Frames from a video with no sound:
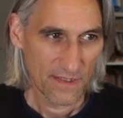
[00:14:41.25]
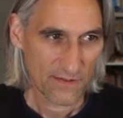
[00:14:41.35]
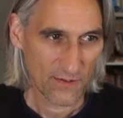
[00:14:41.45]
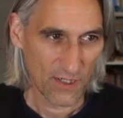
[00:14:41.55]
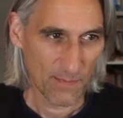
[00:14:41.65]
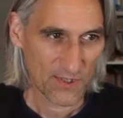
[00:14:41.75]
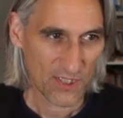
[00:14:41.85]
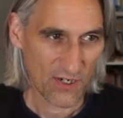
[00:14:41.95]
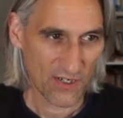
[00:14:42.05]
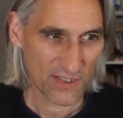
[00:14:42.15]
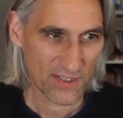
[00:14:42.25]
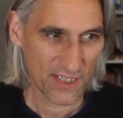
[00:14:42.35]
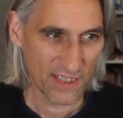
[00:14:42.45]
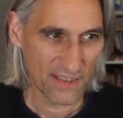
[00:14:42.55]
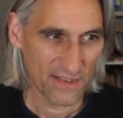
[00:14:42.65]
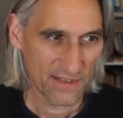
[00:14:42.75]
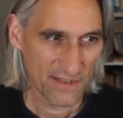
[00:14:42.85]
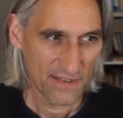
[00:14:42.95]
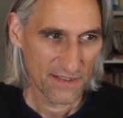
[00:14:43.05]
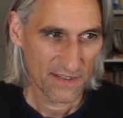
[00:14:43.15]
So I'm targeting
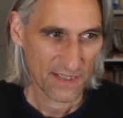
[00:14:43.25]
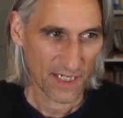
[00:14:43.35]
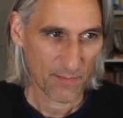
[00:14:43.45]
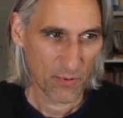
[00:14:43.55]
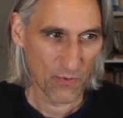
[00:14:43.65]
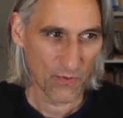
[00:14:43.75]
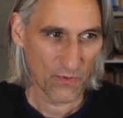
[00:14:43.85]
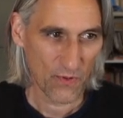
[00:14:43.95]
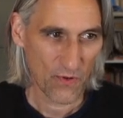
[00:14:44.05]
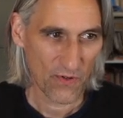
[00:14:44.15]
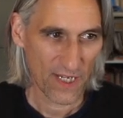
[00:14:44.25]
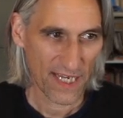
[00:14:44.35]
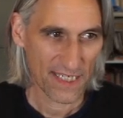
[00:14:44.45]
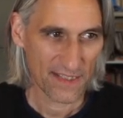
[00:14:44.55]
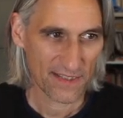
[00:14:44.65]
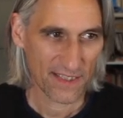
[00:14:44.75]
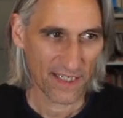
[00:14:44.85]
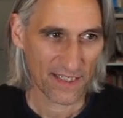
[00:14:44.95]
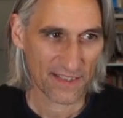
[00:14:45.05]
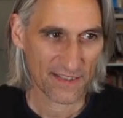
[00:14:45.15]
that pawn on
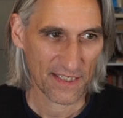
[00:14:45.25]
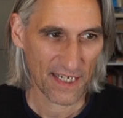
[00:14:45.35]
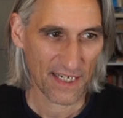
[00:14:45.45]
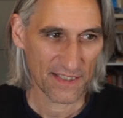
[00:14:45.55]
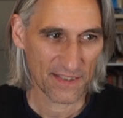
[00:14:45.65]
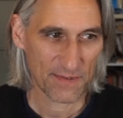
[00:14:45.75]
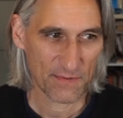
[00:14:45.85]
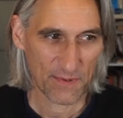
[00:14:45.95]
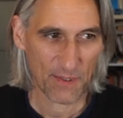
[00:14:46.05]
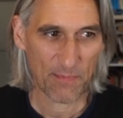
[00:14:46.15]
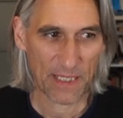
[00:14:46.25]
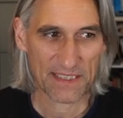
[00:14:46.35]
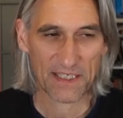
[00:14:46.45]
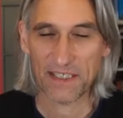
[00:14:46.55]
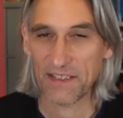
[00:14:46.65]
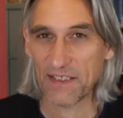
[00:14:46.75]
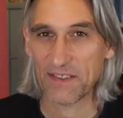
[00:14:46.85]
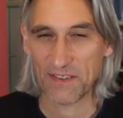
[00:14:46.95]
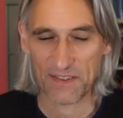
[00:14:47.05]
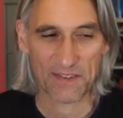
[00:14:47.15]
a6 and well basically
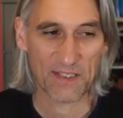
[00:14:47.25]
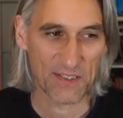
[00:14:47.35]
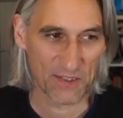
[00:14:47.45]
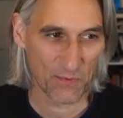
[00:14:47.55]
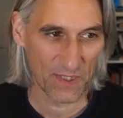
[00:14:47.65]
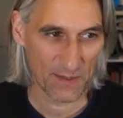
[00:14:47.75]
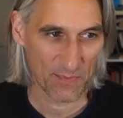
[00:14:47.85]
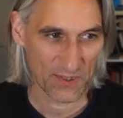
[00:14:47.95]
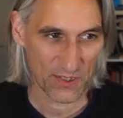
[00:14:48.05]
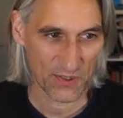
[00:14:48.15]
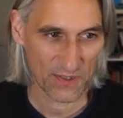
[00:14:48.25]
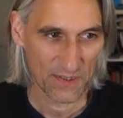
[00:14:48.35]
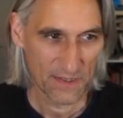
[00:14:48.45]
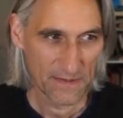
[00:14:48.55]
this is this is a winning position